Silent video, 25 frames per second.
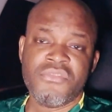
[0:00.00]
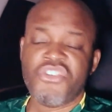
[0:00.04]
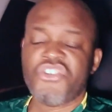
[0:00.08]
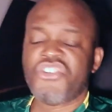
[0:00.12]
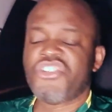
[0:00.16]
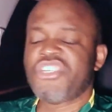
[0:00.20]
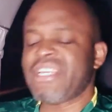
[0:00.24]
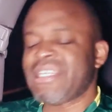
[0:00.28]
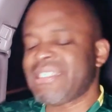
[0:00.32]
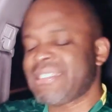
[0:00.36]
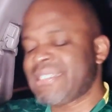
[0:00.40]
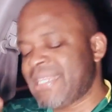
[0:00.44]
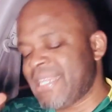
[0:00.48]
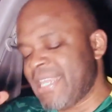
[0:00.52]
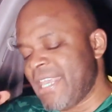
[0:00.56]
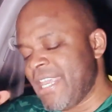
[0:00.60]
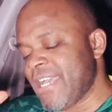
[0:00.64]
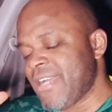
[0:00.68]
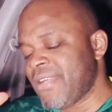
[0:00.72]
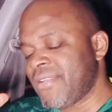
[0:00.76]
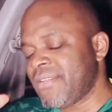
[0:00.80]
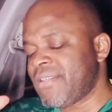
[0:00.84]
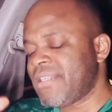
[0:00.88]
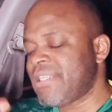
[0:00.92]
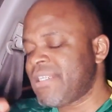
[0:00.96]
Just the
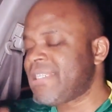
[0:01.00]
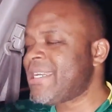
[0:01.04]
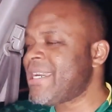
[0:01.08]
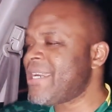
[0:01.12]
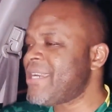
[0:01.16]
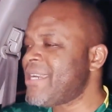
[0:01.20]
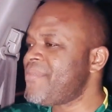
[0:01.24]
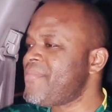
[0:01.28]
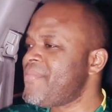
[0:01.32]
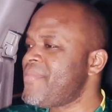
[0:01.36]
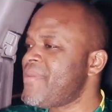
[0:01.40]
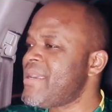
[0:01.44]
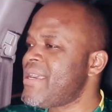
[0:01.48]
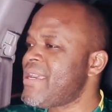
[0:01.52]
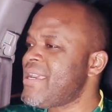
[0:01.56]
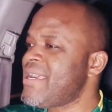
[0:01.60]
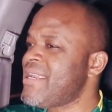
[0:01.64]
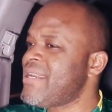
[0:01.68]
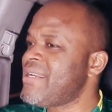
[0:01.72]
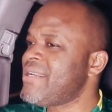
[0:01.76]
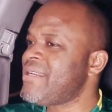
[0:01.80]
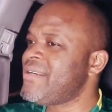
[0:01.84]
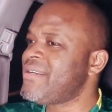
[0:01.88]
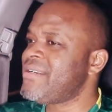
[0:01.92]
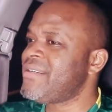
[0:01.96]
other day,
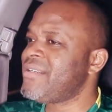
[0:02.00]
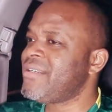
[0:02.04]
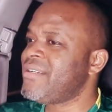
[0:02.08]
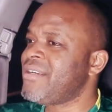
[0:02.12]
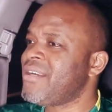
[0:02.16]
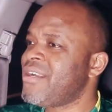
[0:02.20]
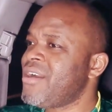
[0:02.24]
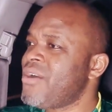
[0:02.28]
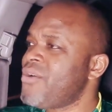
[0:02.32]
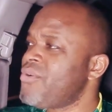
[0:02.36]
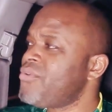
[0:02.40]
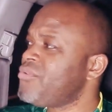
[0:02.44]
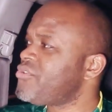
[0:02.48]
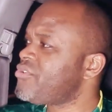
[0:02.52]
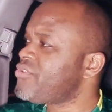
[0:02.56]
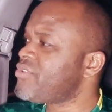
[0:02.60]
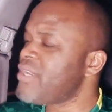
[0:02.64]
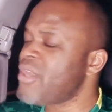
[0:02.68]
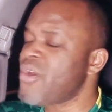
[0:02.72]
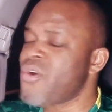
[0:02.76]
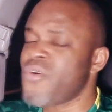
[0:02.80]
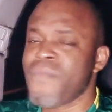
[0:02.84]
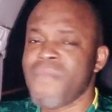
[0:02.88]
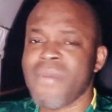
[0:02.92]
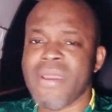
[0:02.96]
man, in the Go
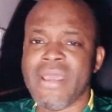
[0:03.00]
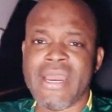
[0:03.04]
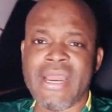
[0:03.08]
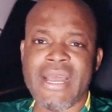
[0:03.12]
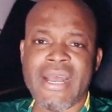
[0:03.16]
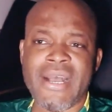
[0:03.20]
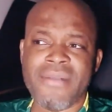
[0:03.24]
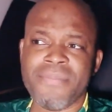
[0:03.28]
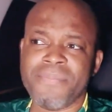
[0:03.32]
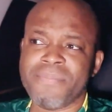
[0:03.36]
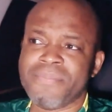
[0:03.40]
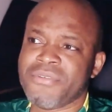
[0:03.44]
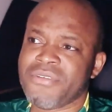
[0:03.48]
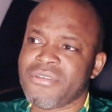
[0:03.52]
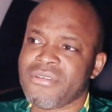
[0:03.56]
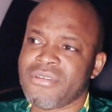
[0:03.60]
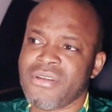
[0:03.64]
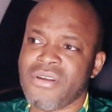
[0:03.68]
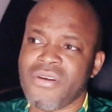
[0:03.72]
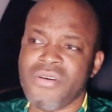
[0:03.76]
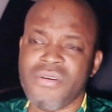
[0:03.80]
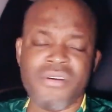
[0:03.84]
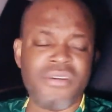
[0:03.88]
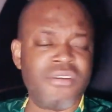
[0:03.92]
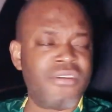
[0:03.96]
Slow, man, I
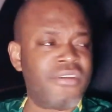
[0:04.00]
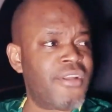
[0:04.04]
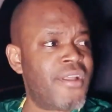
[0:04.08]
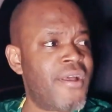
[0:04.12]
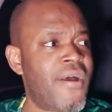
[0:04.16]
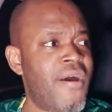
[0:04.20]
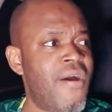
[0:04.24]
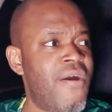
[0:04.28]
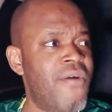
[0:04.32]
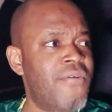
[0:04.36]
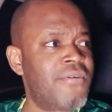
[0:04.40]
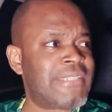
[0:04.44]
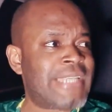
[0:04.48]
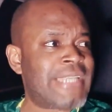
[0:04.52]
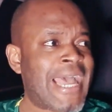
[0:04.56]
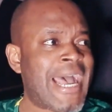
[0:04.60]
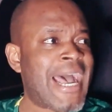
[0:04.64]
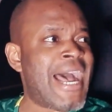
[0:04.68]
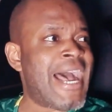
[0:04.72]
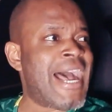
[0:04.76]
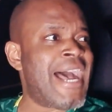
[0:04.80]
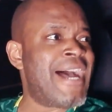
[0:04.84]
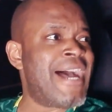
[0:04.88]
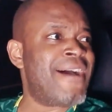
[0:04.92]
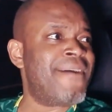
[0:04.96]
saw a long
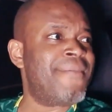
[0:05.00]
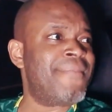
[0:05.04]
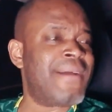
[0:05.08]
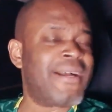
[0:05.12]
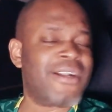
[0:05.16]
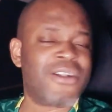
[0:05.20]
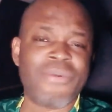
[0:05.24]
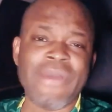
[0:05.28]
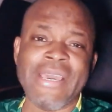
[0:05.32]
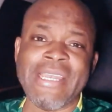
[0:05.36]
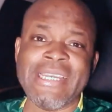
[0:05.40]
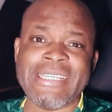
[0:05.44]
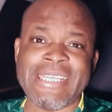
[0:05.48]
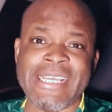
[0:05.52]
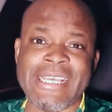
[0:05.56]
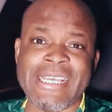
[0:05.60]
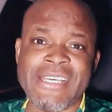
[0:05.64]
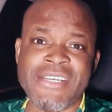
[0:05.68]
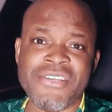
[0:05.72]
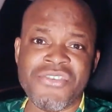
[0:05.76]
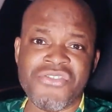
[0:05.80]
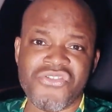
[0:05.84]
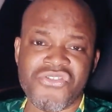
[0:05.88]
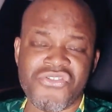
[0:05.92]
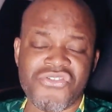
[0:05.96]
time
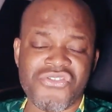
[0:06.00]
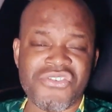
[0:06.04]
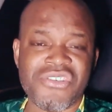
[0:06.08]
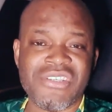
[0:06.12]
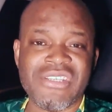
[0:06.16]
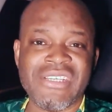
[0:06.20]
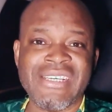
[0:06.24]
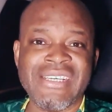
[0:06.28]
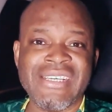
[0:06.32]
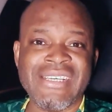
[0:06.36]
acquaintance